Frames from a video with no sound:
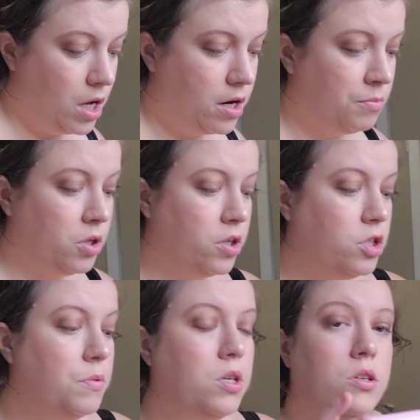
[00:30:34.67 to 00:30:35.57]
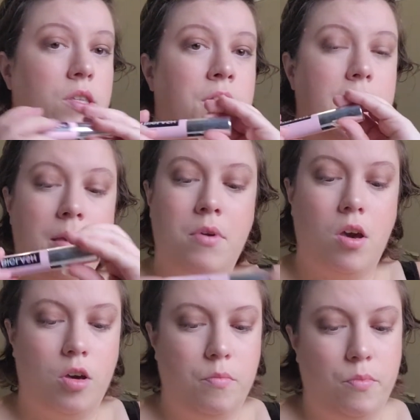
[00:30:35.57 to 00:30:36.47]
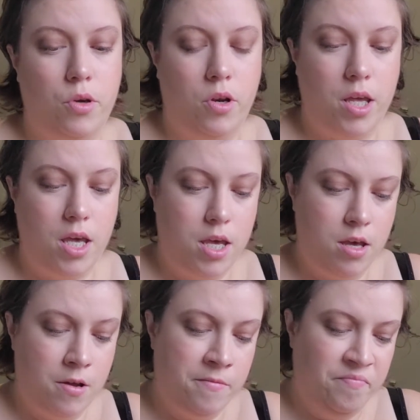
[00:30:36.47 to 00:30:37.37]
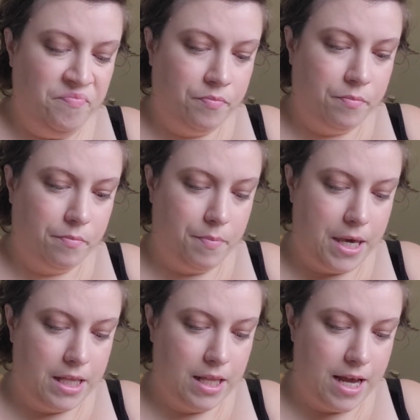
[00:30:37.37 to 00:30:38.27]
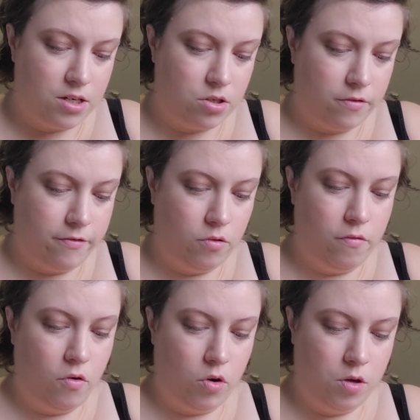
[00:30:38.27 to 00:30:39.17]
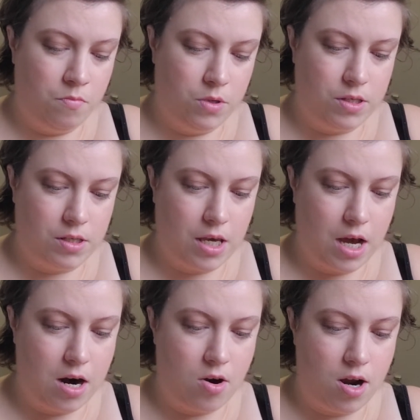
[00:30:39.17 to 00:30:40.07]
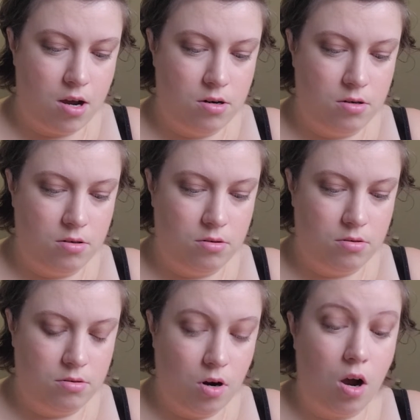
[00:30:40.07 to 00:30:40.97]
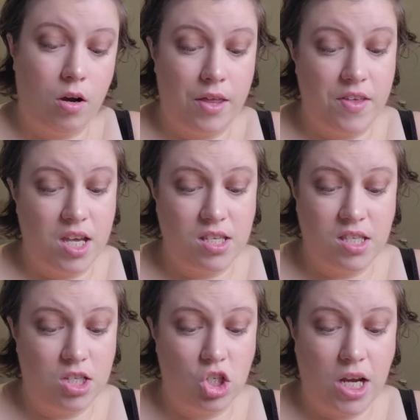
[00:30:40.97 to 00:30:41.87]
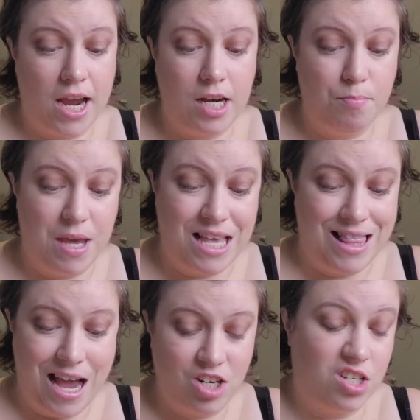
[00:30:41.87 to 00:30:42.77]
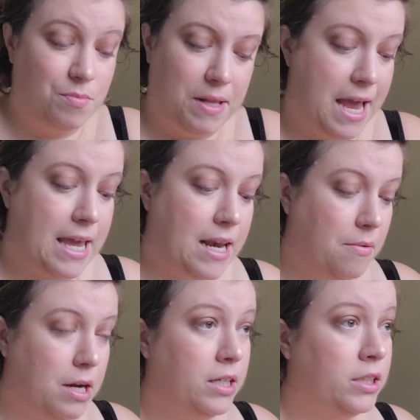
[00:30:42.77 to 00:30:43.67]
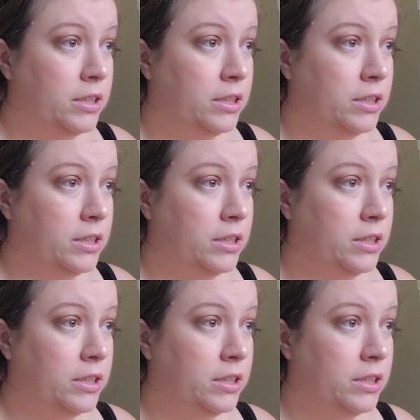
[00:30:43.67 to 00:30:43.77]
I'm going to be using the Yamco Beauty Big Lash Full Volume Mascara. Oh, I think it's in the shade Big Lash. It's black anyway.